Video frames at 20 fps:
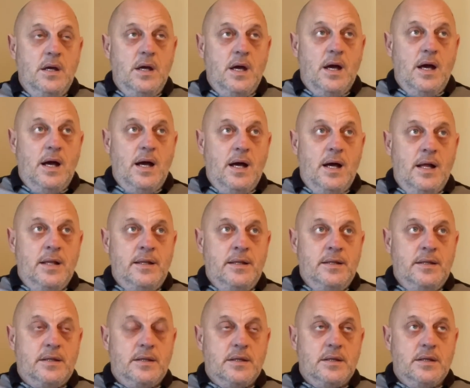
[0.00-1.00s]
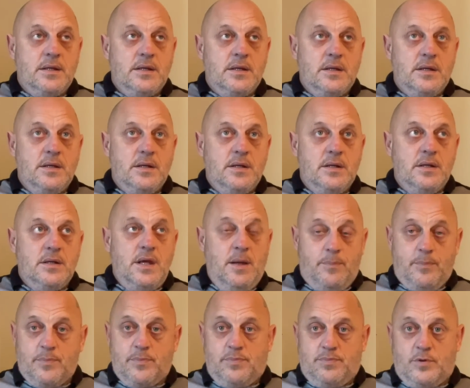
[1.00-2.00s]
And he
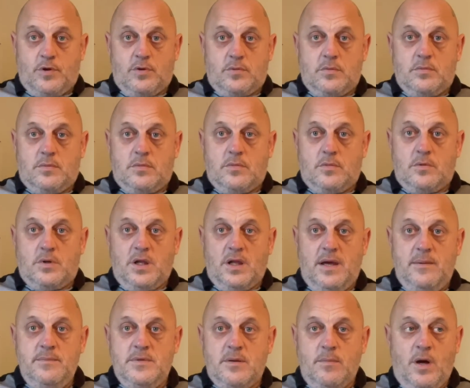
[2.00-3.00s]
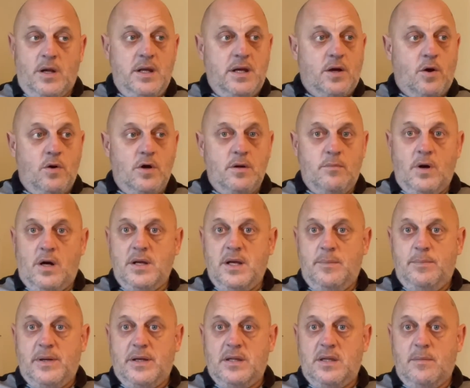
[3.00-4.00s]
claimed the money, got the money,
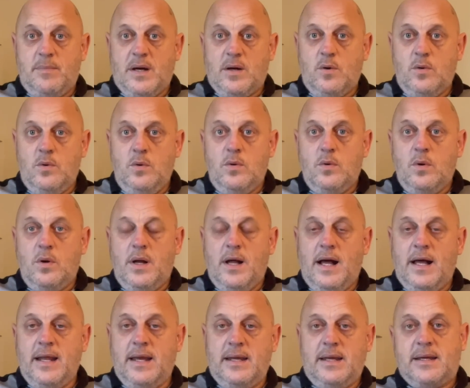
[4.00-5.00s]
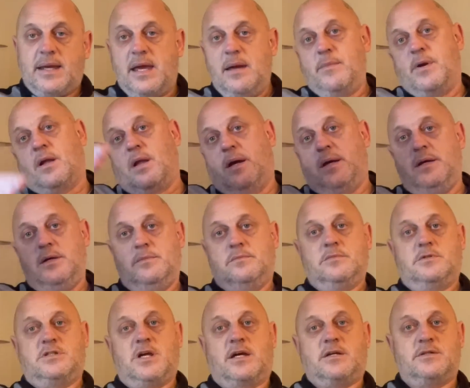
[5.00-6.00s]
paid the bill, and then it came to light
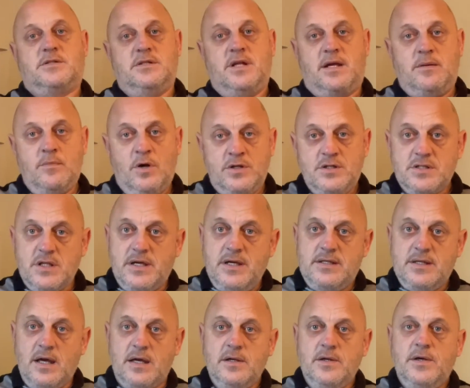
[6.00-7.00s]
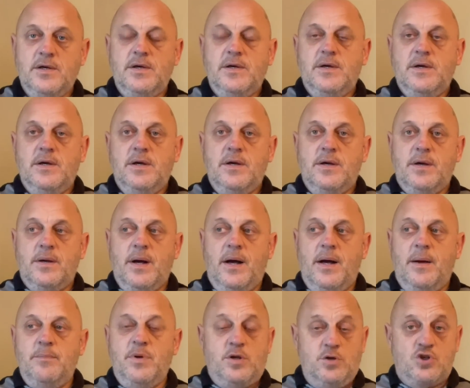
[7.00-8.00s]
6-9 months later.
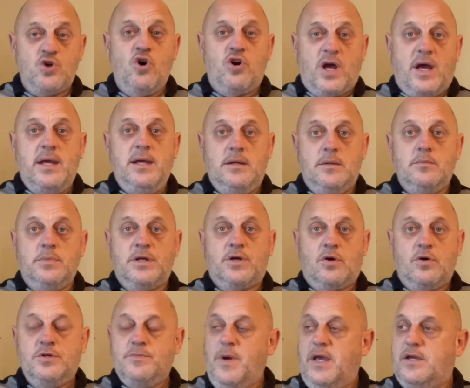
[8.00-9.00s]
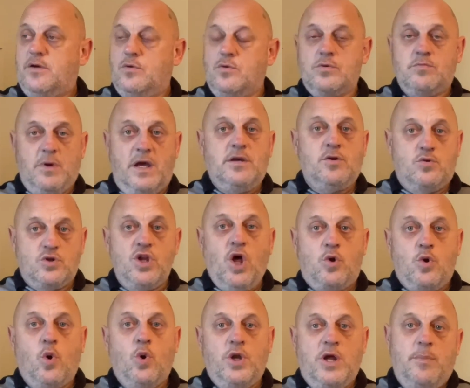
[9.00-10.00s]
But it's all right, because Michael's now
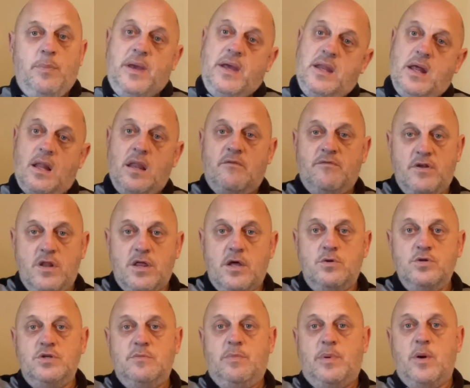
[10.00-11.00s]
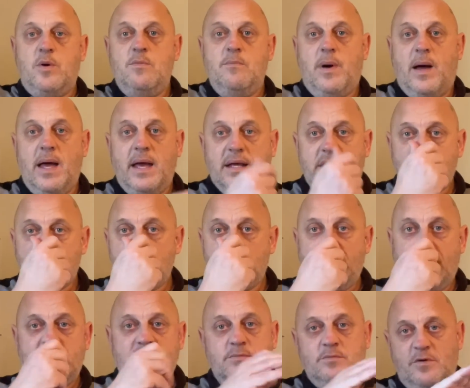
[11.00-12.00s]
going to pay the £11,000 back, so
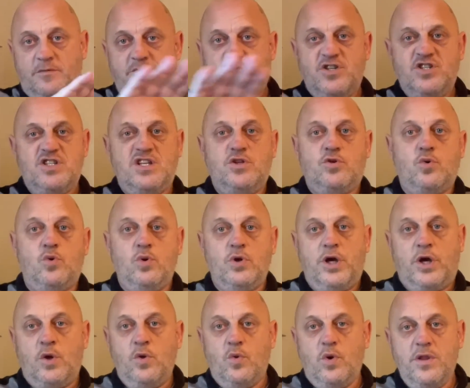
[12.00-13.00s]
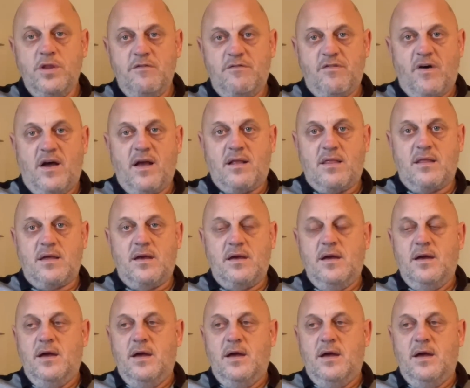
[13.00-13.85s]
that we've just totally ignored the fact that